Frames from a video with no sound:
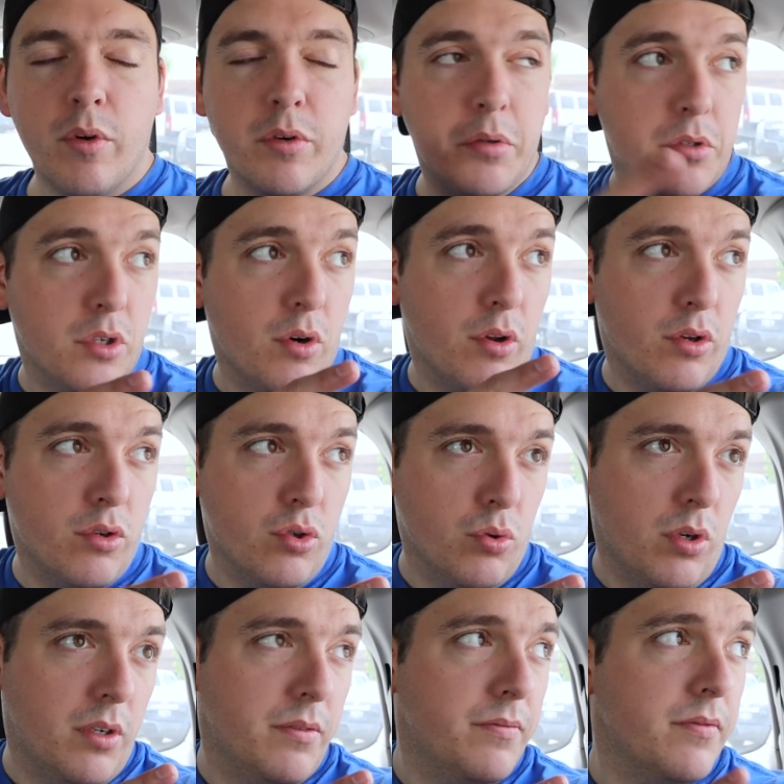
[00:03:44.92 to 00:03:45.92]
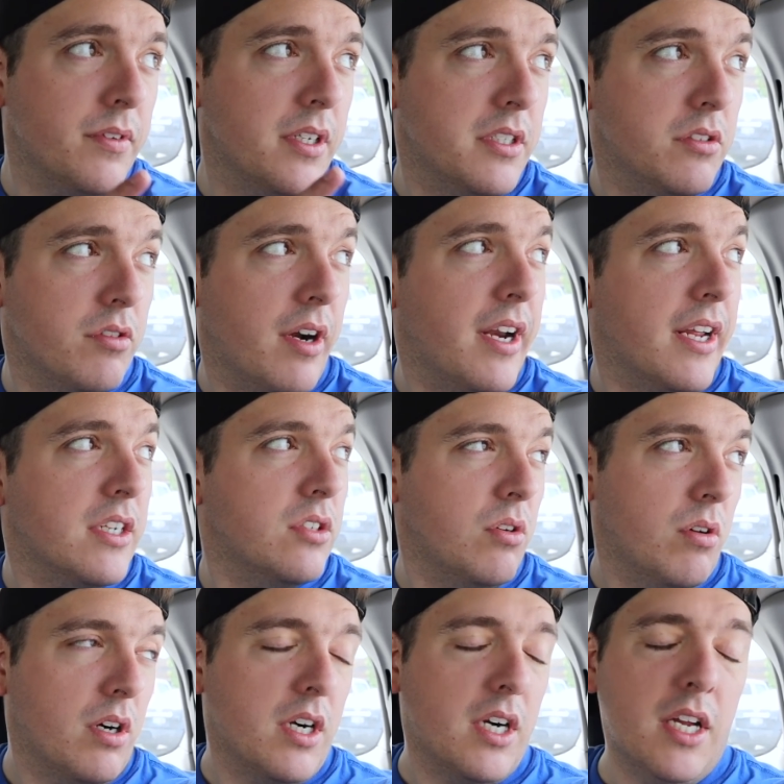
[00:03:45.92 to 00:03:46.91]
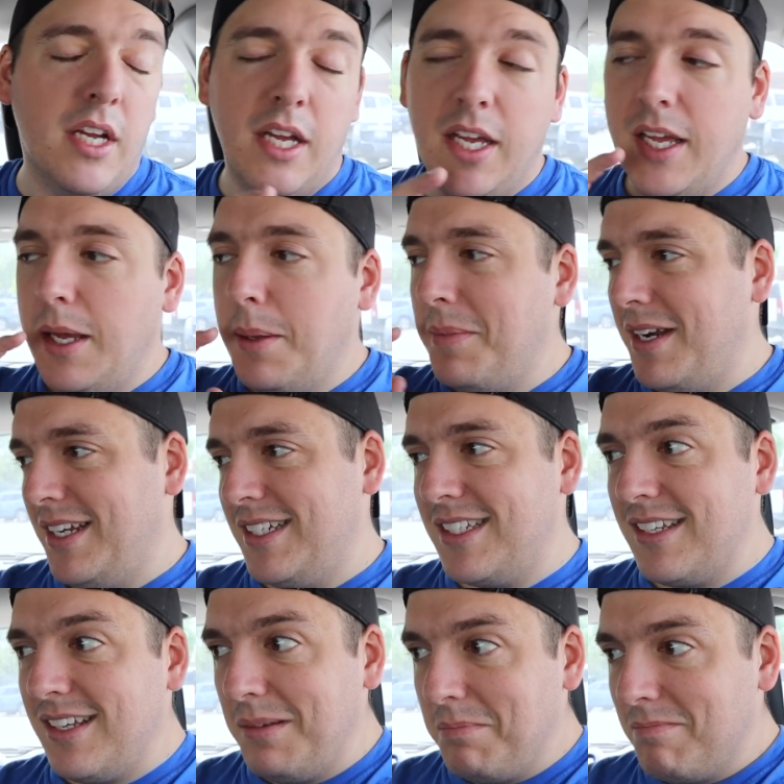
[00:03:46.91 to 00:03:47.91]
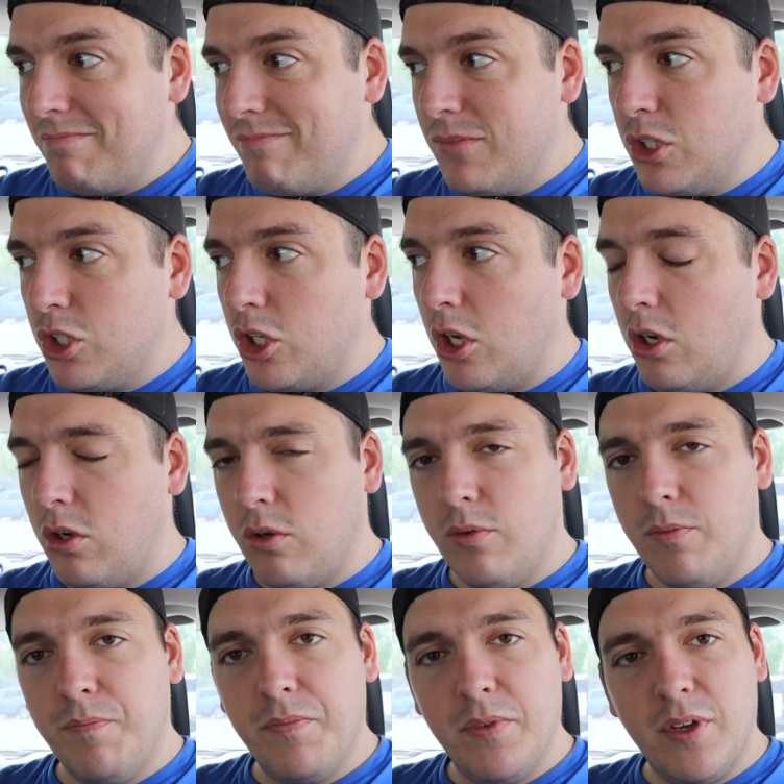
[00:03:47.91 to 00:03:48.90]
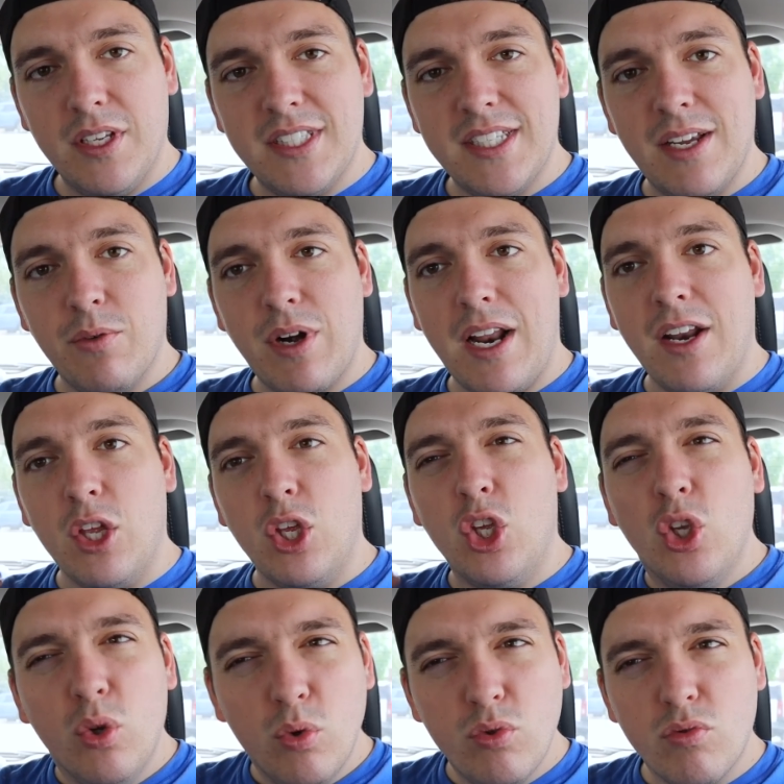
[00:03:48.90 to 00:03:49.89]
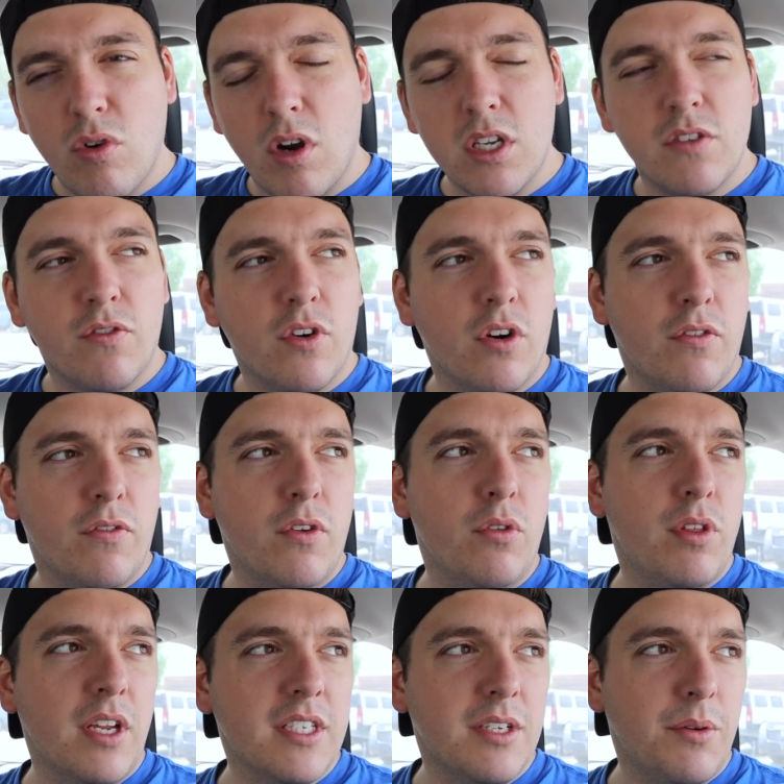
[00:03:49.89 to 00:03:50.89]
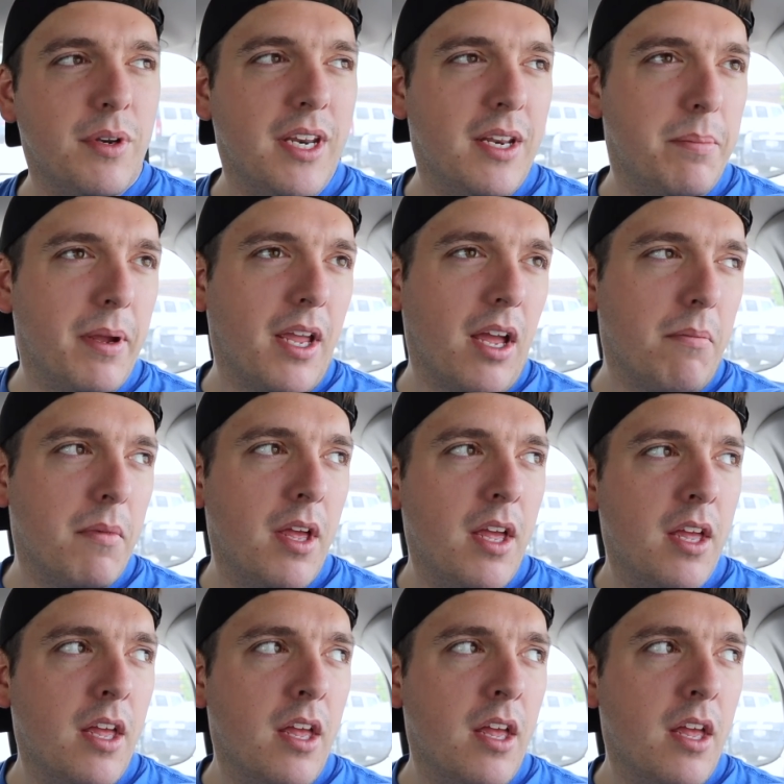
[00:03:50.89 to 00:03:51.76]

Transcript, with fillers: We were supposed to go to the Jewel because it's right next door, but he's asleep. So it's not, we're not in a huge rush for a few things that we need to pick up.